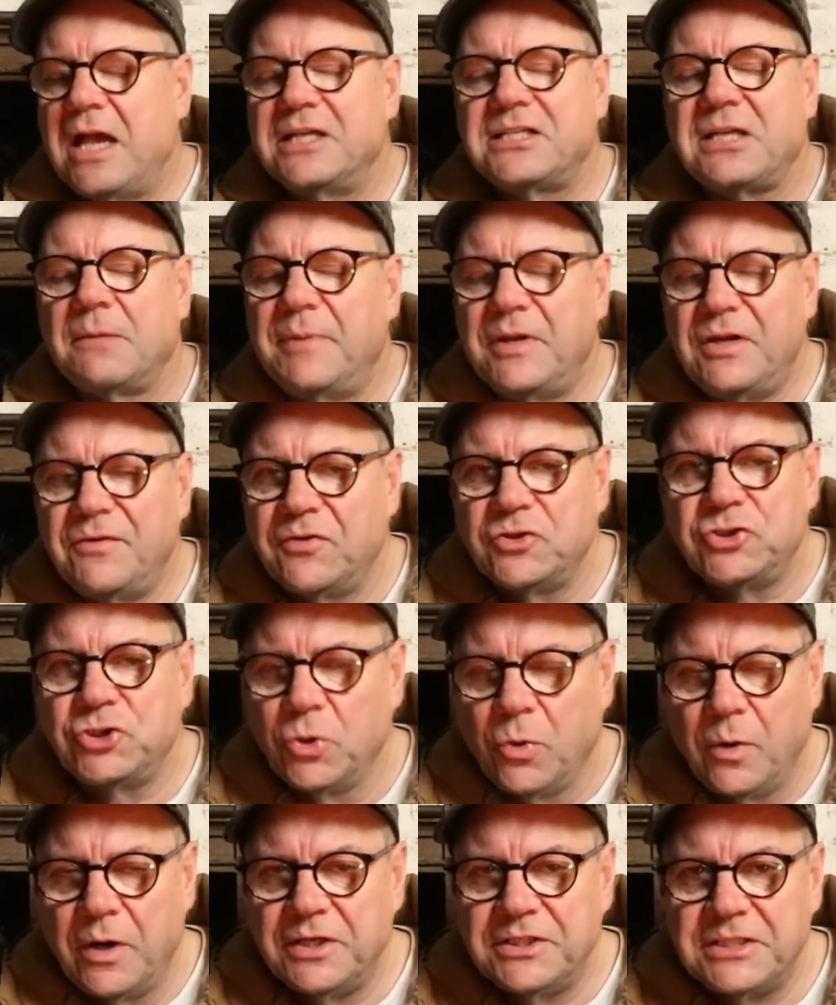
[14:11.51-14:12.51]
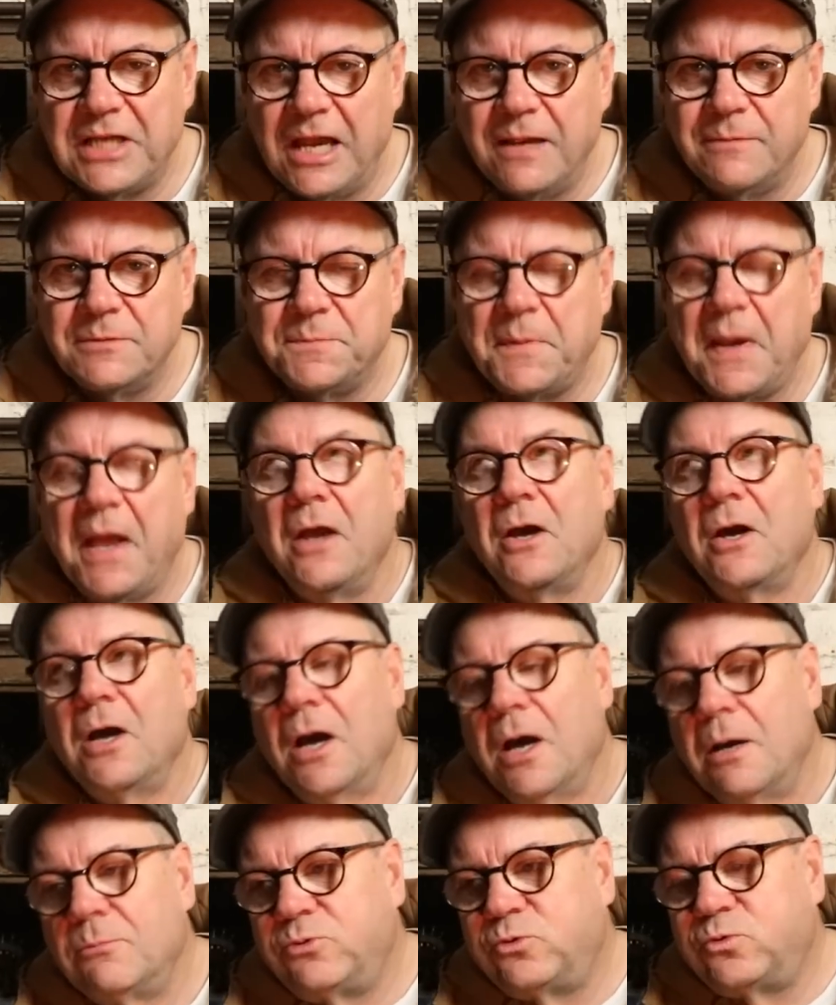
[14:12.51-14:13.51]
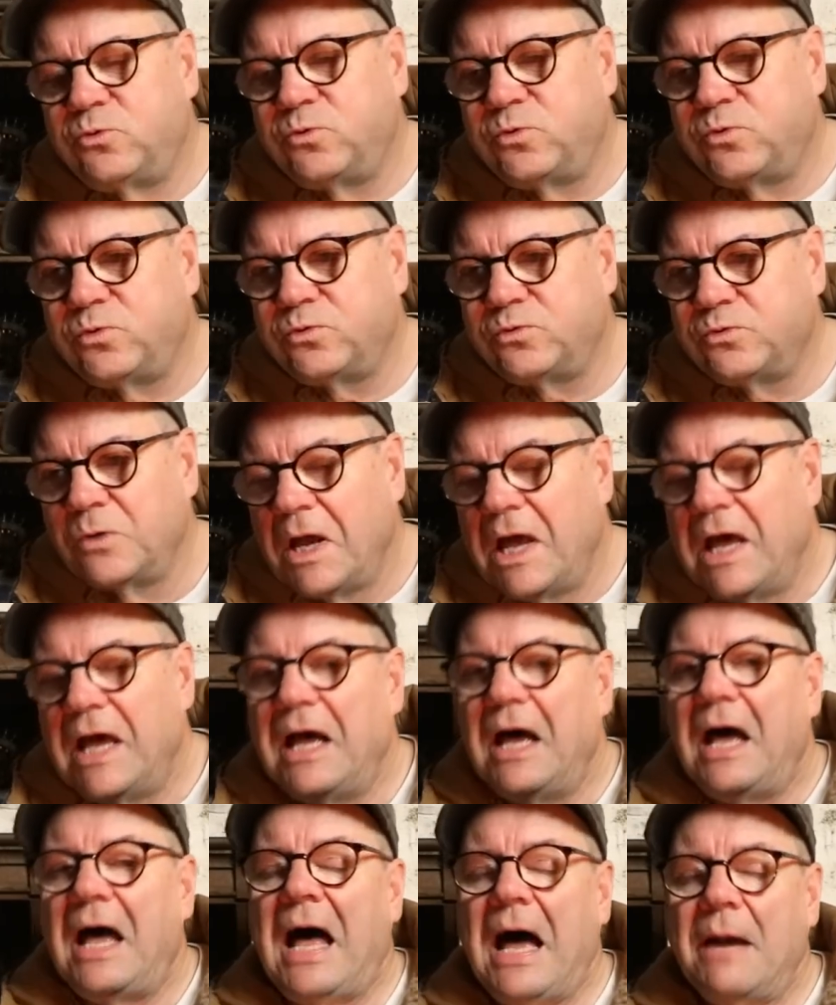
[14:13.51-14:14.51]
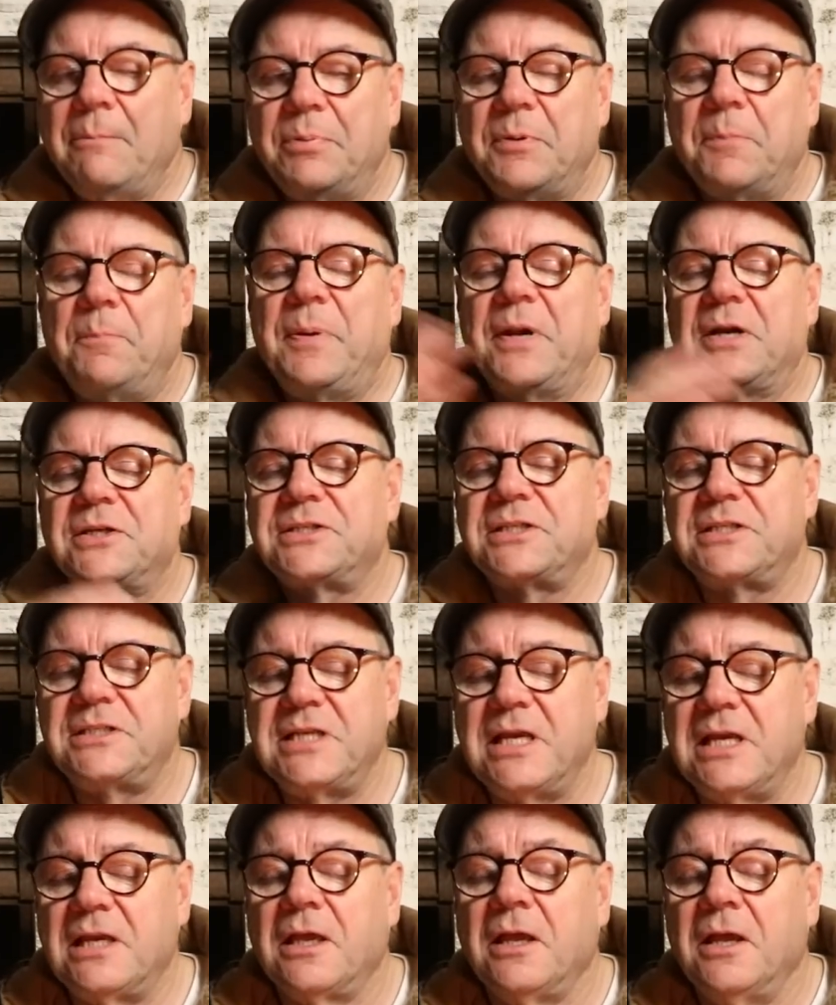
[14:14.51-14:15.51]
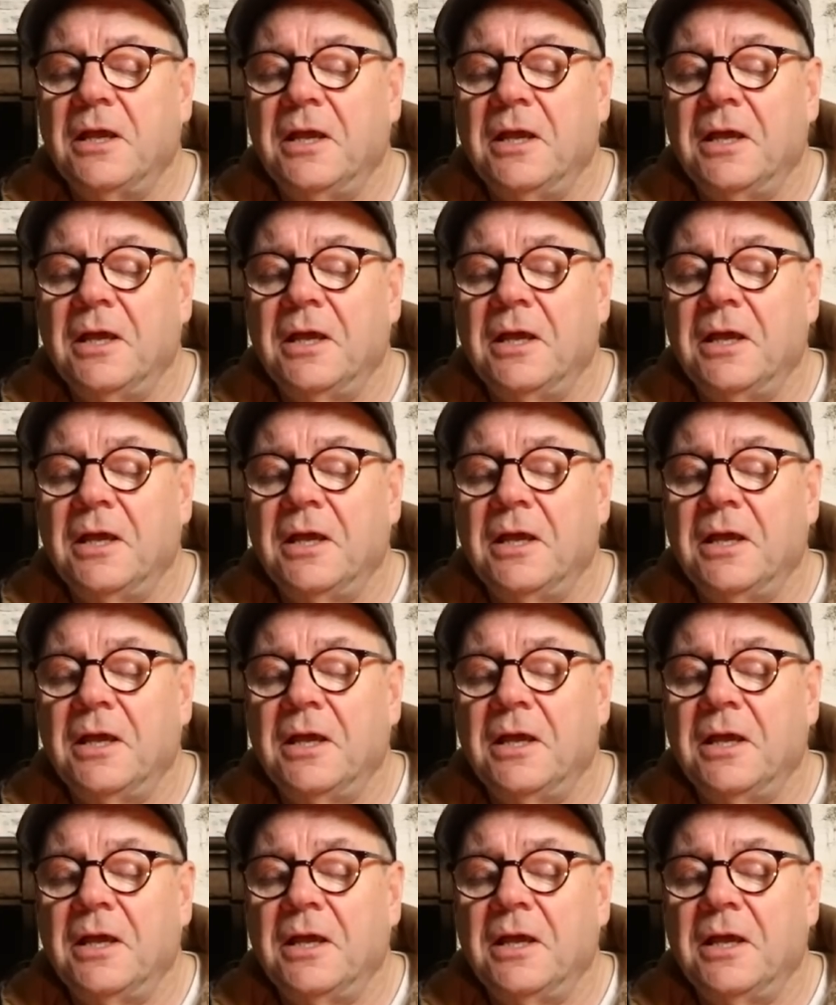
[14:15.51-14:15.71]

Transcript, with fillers: It's a bit of a chore at times, but pff, I'm prepared to take